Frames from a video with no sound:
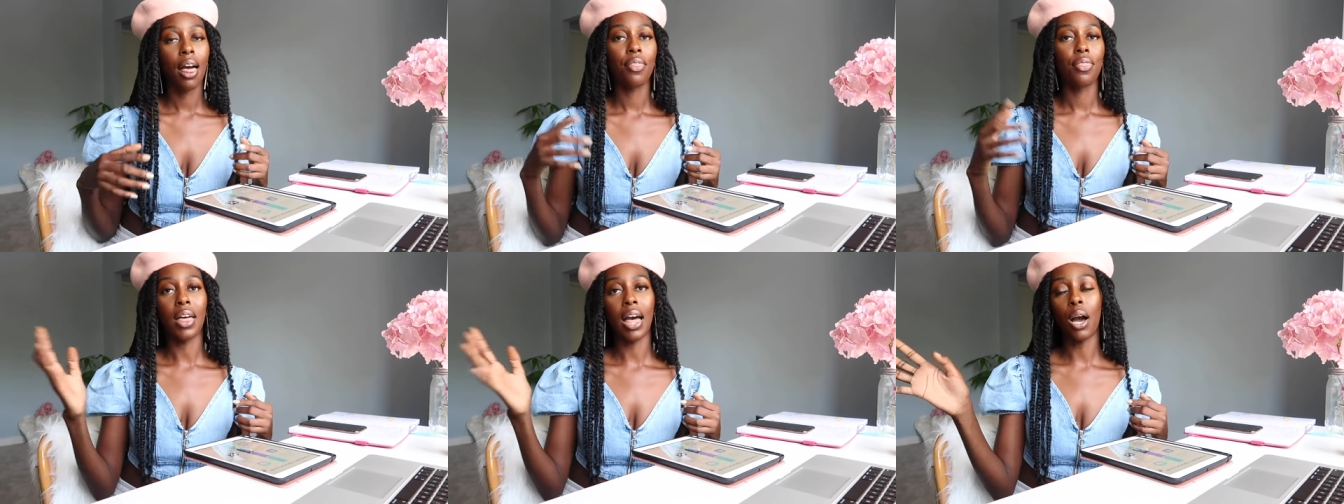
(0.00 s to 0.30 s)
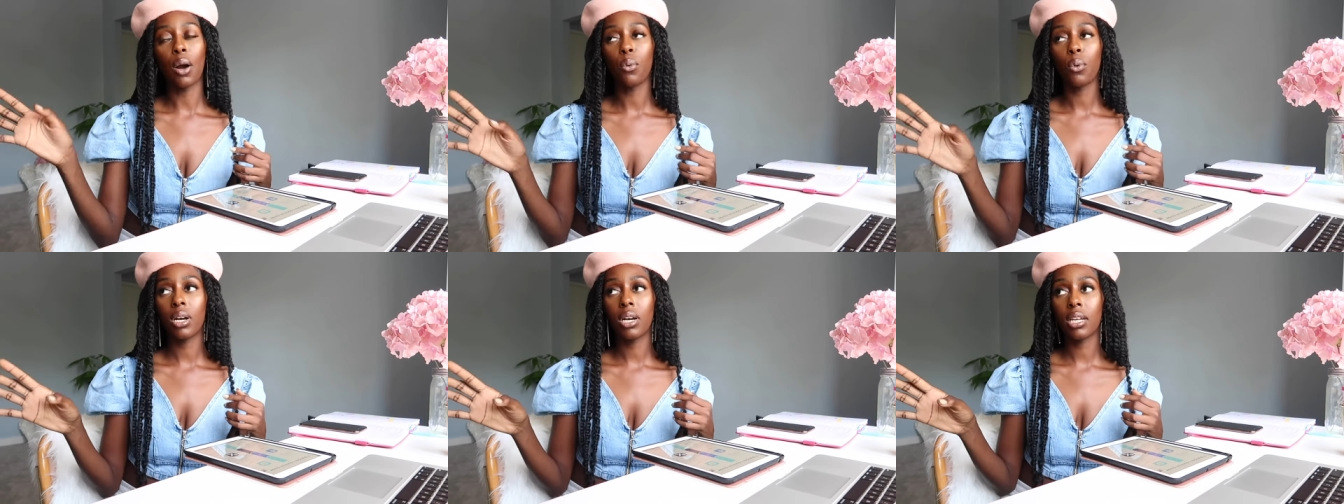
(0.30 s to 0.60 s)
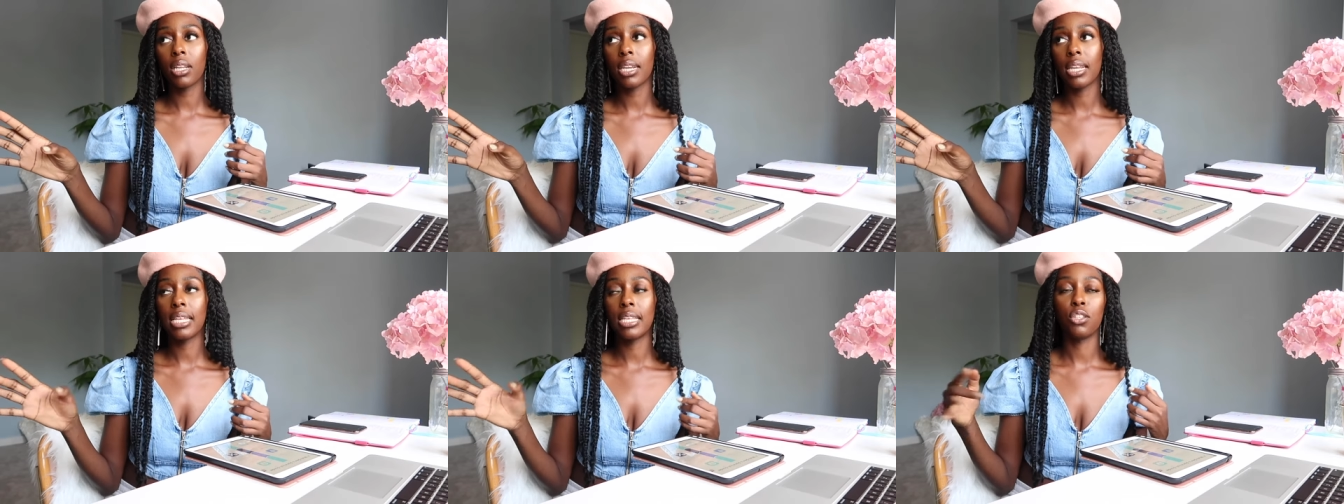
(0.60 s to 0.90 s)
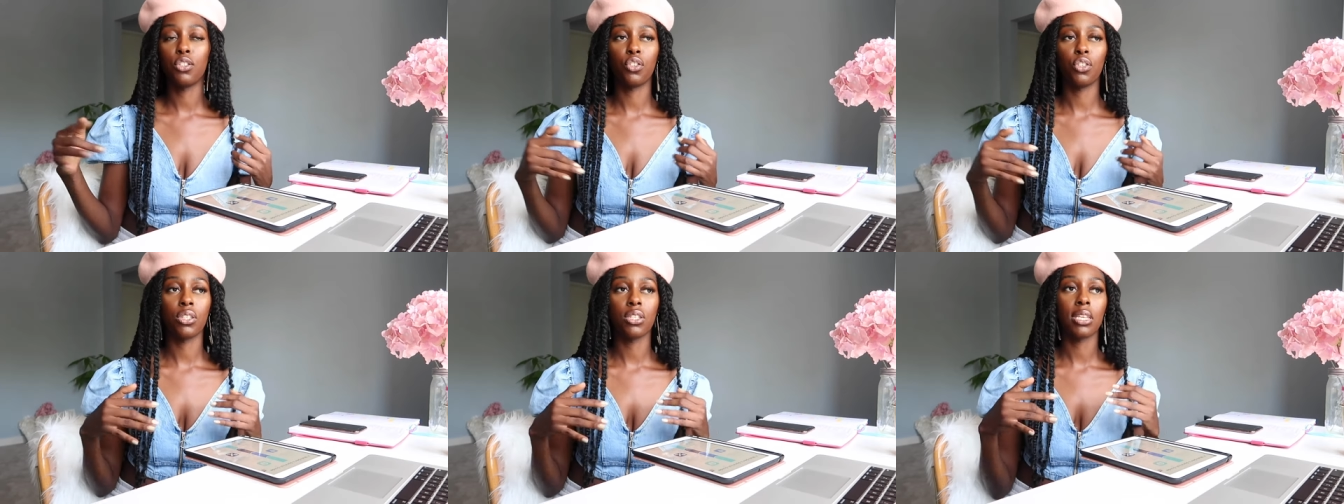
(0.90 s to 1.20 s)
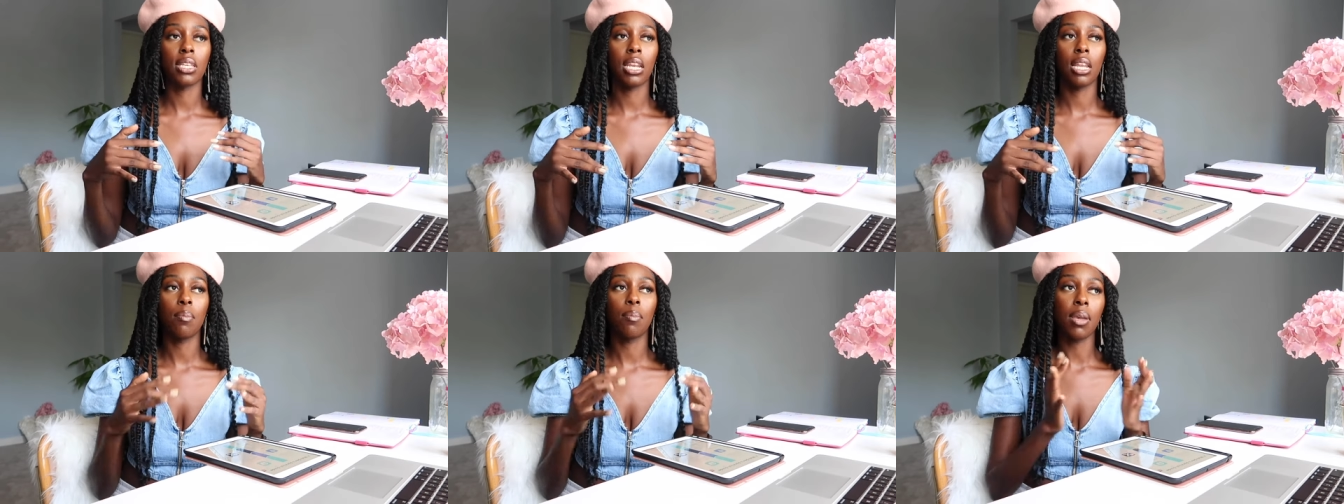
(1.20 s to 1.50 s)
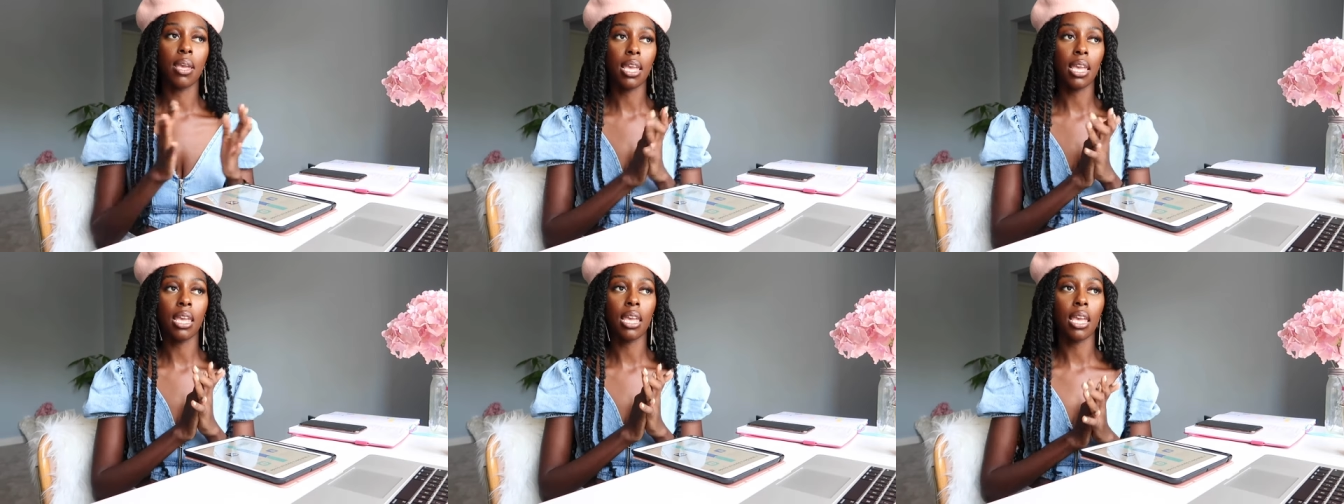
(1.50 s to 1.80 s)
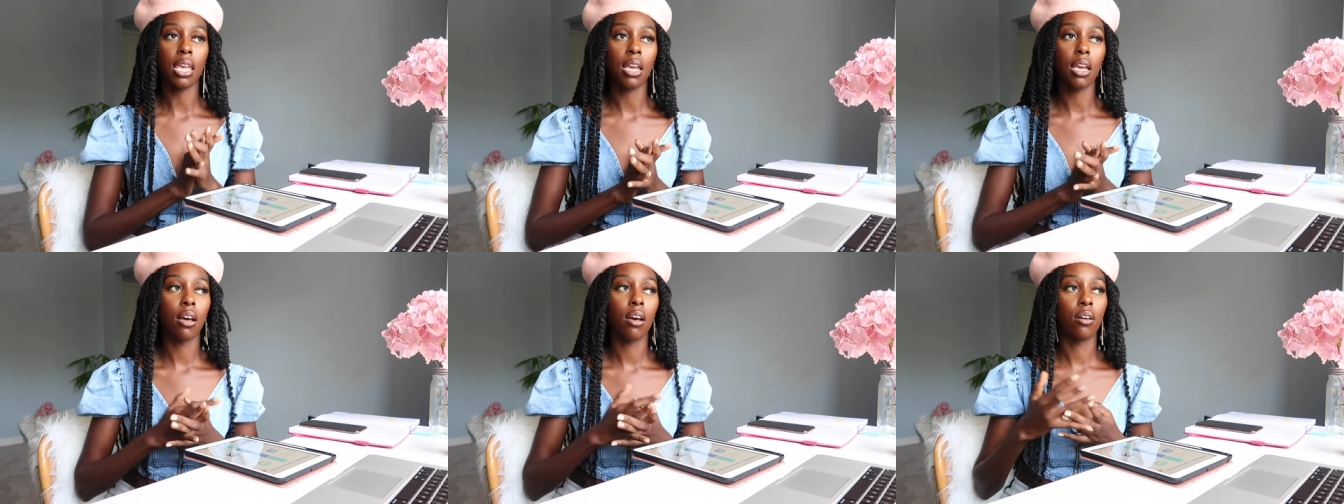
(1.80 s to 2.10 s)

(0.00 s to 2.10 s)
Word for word: That one is just going to be